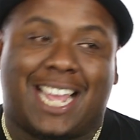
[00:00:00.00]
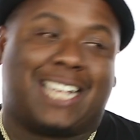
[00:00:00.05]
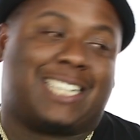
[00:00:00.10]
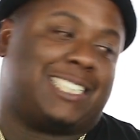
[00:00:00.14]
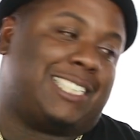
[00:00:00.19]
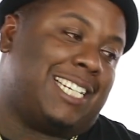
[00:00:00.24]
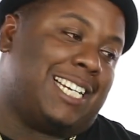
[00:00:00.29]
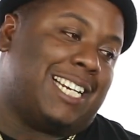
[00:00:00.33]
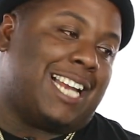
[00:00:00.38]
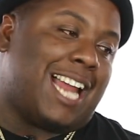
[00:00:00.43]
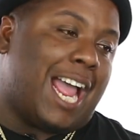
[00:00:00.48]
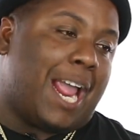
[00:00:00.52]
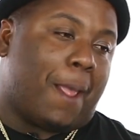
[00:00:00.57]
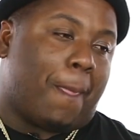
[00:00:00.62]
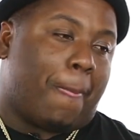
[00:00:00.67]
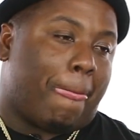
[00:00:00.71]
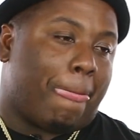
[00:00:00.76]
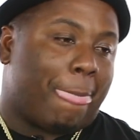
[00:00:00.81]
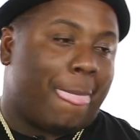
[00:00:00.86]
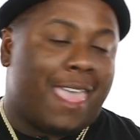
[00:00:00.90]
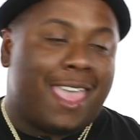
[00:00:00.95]
that shit. Like,
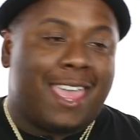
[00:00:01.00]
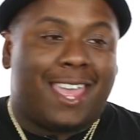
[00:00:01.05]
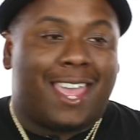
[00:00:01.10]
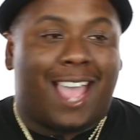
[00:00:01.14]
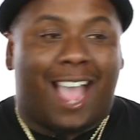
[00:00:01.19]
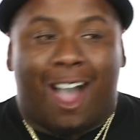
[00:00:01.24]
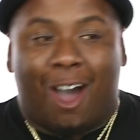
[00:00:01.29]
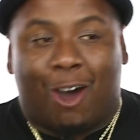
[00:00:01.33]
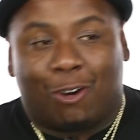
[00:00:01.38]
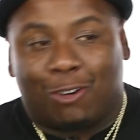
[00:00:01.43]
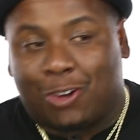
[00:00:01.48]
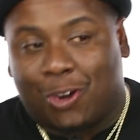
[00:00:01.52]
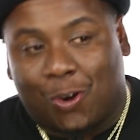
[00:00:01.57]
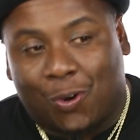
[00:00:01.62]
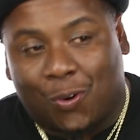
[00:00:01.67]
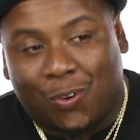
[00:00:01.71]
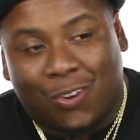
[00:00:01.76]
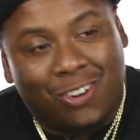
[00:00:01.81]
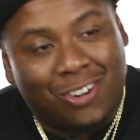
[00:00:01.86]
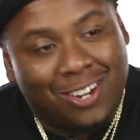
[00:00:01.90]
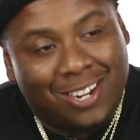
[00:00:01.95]
I don't
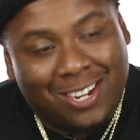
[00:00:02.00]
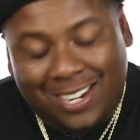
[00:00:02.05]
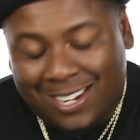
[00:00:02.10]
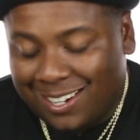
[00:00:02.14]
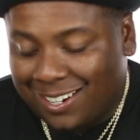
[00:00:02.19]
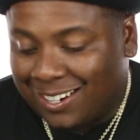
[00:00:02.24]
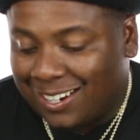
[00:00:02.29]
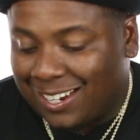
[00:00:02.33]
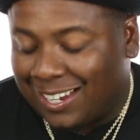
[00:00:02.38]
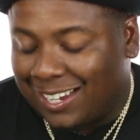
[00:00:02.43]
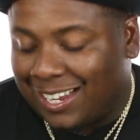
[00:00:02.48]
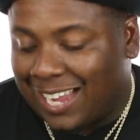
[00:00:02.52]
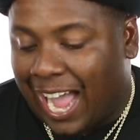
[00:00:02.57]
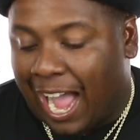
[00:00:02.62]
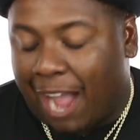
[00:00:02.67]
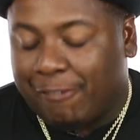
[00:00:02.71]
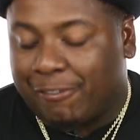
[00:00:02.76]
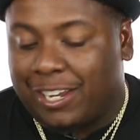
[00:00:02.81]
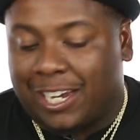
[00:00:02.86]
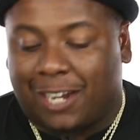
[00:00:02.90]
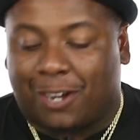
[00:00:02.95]
know.
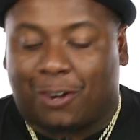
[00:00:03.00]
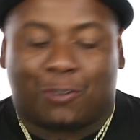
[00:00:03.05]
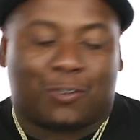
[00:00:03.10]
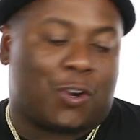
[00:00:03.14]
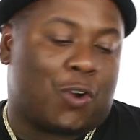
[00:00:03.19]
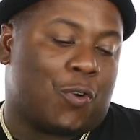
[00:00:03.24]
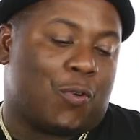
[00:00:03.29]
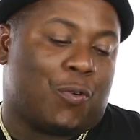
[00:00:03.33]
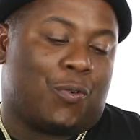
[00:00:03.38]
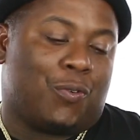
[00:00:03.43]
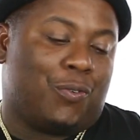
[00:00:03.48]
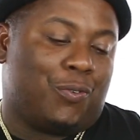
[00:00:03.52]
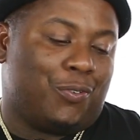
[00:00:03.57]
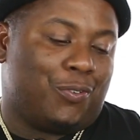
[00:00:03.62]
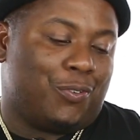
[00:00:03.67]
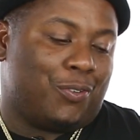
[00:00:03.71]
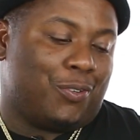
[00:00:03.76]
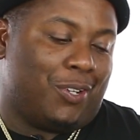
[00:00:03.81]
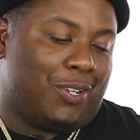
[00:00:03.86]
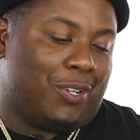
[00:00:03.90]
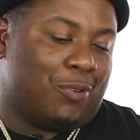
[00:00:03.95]
I really don't know
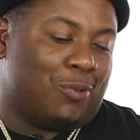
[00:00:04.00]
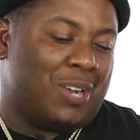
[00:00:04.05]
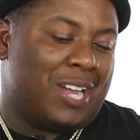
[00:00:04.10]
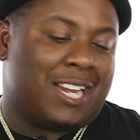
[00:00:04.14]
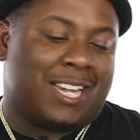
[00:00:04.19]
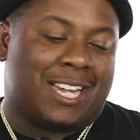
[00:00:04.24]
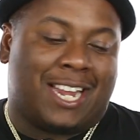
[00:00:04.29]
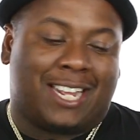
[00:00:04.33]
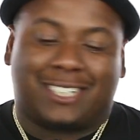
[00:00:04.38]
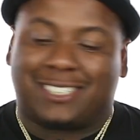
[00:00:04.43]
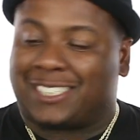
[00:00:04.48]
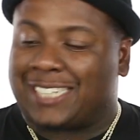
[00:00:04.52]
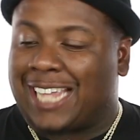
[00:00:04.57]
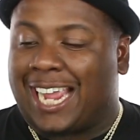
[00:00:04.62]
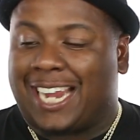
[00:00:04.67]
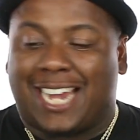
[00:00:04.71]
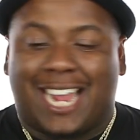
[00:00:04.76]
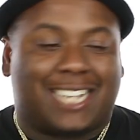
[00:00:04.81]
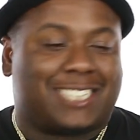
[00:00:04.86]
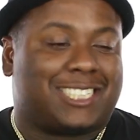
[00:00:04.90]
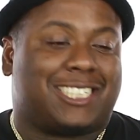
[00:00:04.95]
where niggas
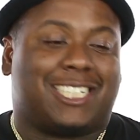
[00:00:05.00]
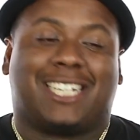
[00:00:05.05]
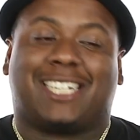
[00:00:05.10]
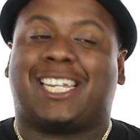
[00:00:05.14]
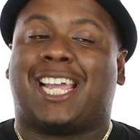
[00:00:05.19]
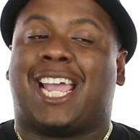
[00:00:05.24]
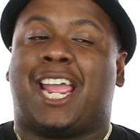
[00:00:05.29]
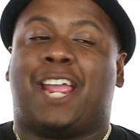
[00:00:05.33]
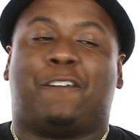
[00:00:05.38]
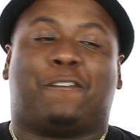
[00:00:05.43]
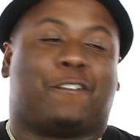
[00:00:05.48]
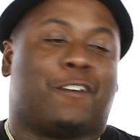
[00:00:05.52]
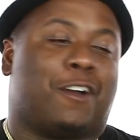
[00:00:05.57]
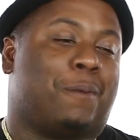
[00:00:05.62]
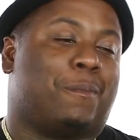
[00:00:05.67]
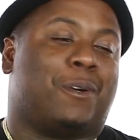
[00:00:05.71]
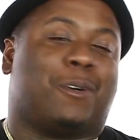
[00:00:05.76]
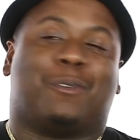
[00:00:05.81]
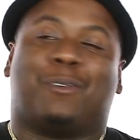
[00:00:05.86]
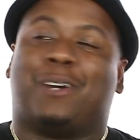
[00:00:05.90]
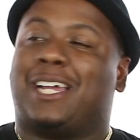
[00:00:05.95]
think that shit came
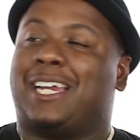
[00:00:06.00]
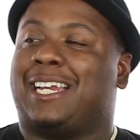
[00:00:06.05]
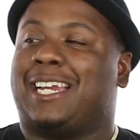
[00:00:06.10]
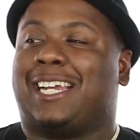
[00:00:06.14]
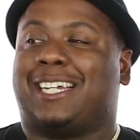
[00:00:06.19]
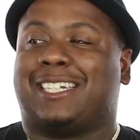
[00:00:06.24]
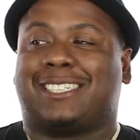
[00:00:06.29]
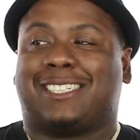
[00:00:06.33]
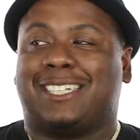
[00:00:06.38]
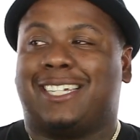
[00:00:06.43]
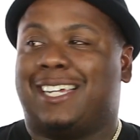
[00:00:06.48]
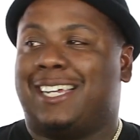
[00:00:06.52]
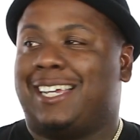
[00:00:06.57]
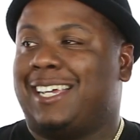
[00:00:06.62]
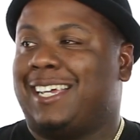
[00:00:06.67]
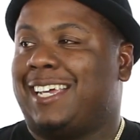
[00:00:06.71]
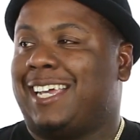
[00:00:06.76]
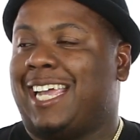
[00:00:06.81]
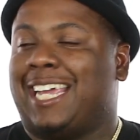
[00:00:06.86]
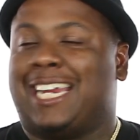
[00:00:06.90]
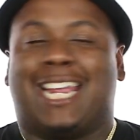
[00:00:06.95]
from or where the niggas.
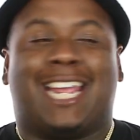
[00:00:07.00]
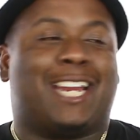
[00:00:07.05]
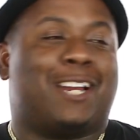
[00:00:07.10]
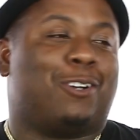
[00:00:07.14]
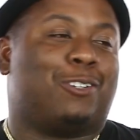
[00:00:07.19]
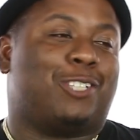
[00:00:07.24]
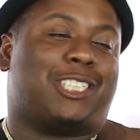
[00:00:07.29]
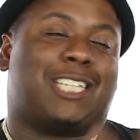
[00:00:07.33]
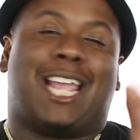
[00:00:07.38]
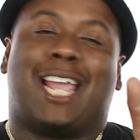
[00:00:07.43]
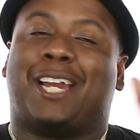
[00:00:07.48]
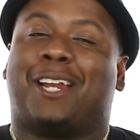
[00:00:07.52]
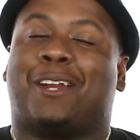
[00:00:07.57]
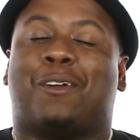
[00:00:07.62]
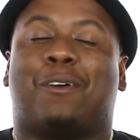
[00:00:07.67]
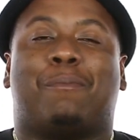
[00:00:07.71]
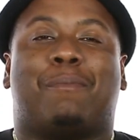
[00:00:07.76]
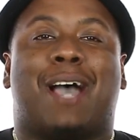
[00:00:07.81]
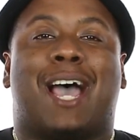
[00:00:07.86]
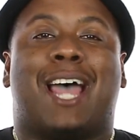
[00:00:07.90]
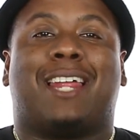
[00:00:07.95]
It ain't no shade to
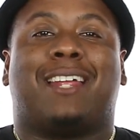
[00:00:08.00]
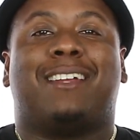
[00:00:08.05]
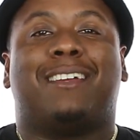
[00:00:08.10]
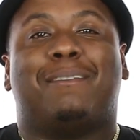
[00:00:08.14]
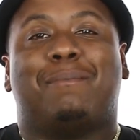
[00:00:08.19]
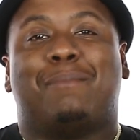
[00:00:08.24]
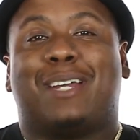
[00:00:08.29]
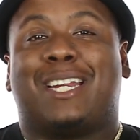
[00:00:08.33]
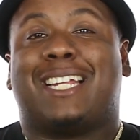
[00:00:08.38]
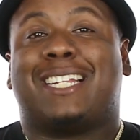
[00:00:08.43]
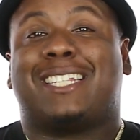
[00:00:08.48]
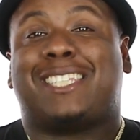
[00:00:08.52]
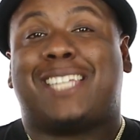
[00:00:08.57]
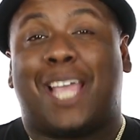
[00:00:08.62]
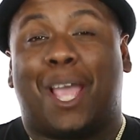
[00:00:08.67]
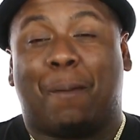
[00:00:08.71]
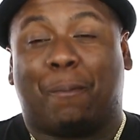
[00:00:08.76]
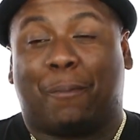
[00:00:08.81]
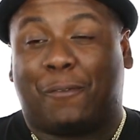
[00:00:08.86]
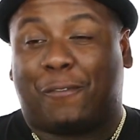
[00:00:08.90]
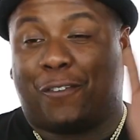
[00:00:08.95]
nobody, but in
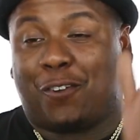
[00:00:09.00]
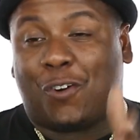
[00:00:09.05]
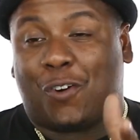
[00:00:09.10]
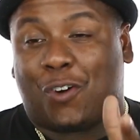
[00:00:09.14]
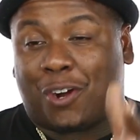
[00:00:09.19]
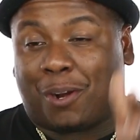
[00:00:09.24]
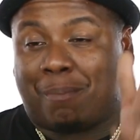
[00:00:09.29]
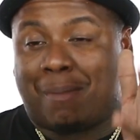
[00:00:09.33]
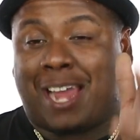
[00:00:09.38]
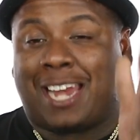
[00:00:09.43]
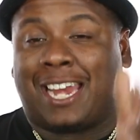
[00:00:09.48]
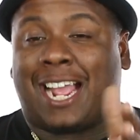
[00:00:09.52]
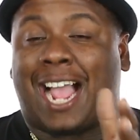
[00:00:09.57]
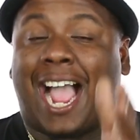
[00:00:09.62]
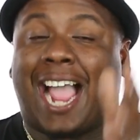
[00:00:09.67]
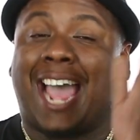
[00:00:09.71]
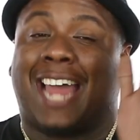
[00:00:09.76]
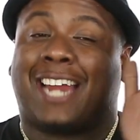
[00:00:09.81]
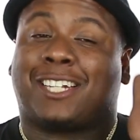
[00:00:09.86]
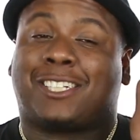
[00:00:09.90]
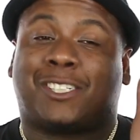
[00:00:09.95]
Tampa, Florida, my nigga,
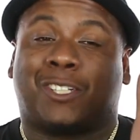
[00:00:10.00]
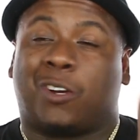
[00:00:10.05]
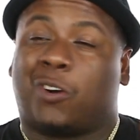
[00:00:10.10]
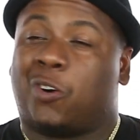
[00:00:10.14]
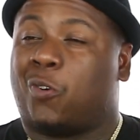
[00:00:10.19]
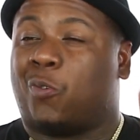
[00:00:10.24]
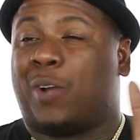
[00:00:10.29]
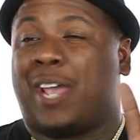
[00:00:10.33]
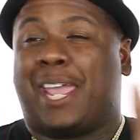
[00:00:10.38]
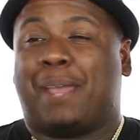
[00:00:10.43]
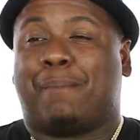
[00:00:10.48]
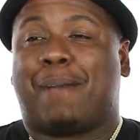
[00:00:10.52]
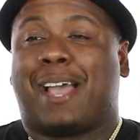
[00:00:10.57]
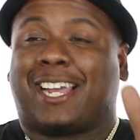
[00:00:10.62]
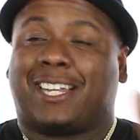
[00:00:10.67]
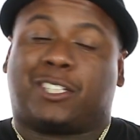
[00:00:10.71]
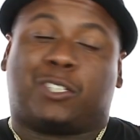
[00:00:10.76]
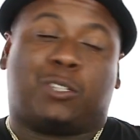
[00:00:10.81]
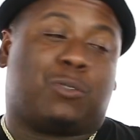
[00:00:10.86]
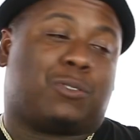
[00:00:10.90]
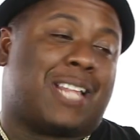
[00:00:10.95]
I got a song way
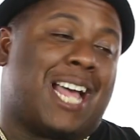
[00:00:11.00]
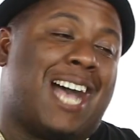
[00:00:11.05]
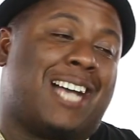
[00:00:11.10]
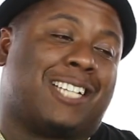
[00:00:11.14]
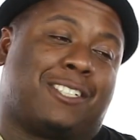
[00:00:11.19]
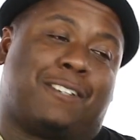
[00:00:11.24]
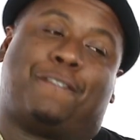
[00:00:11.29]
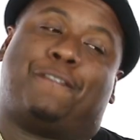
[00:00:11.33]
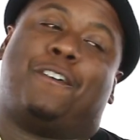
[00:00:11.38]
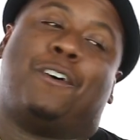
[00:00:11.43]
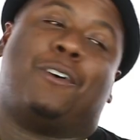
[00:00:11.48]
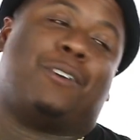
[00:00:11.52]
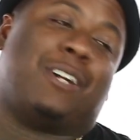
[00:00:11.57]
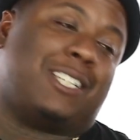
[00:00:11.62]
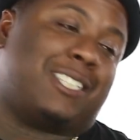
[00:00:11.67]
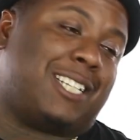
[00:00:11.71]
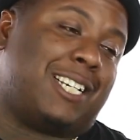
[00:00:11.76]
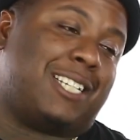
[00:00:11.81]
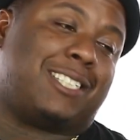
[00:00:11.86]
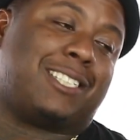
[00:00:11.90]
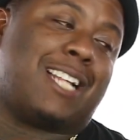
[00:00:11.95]
back in 2004 that
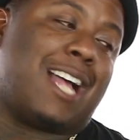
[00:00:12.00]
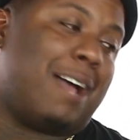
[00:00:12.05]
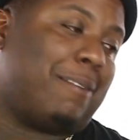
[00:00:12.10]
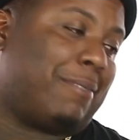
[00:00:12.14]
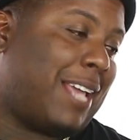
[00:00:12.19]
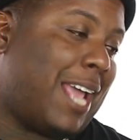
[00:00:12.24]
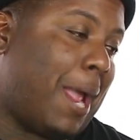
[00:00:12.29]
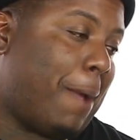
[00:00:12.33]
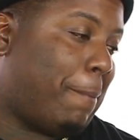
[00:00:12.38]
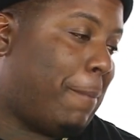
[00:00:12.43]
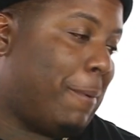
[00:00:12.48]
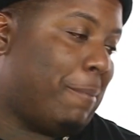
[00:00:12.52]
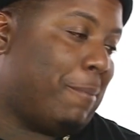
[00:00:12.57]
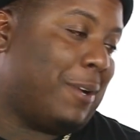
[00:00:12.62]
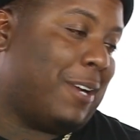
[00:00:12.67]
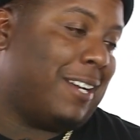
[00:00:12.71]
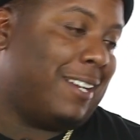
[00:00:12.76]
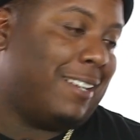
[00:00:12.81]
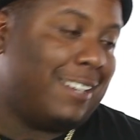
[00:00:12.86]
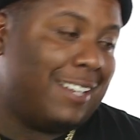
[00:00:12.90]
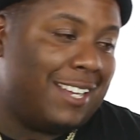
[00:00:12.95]
say "Stop Capping,"
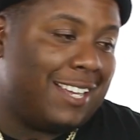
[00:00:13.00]
bro.